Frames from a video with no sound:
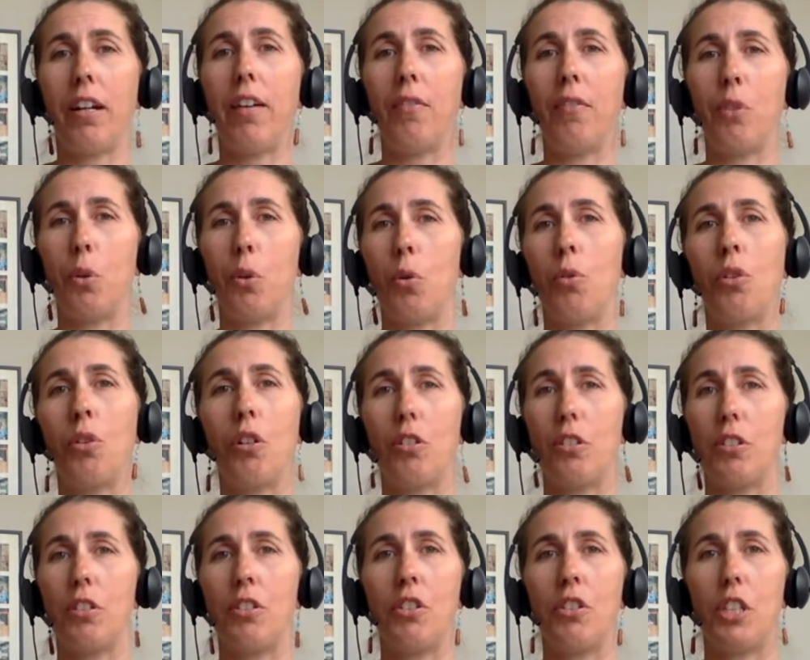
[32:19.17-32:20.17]
have known
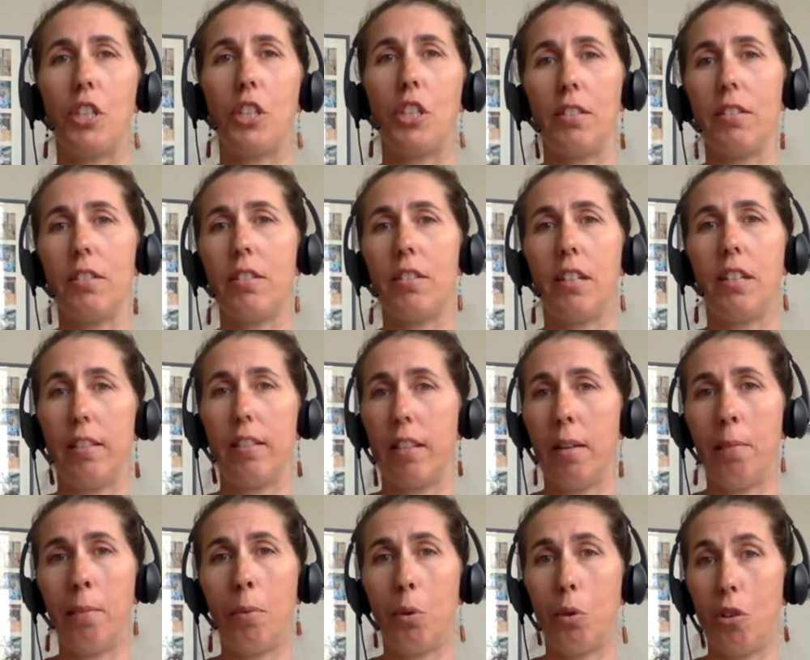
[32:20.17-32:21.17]
carcinogens in
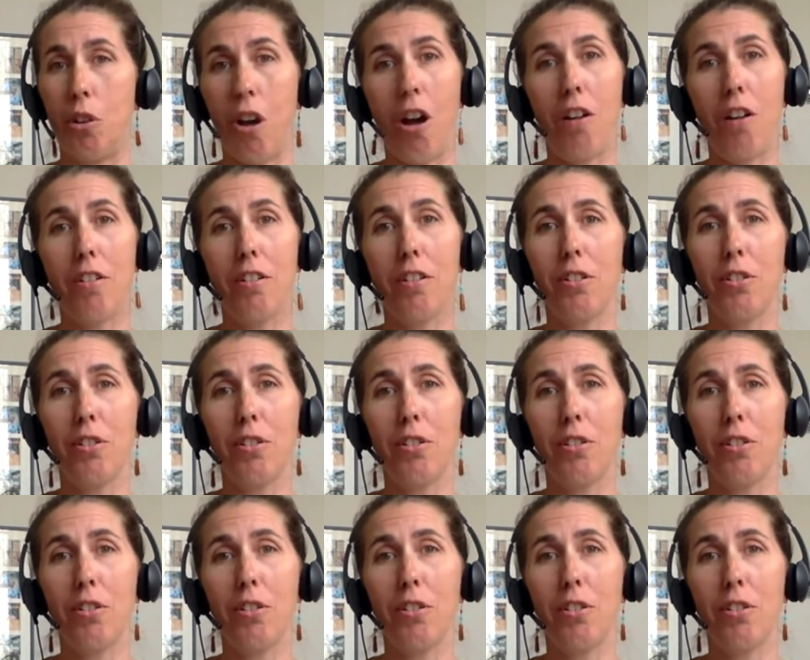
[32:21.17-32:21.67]
them or not.